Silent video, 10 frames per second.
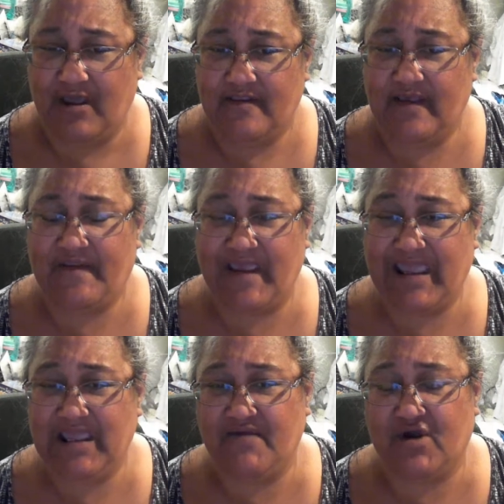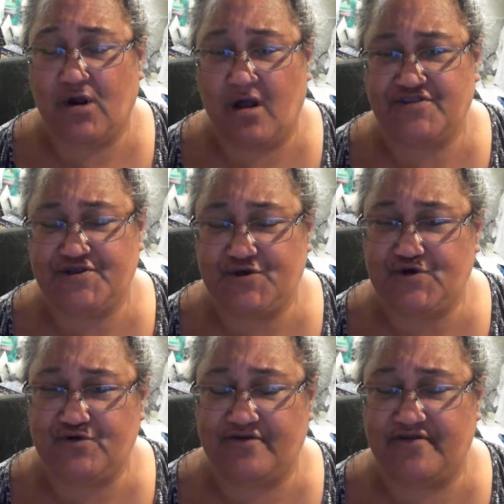that they can give a
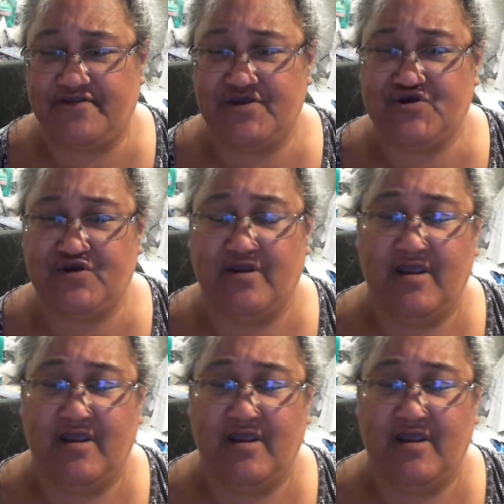constitutional decision.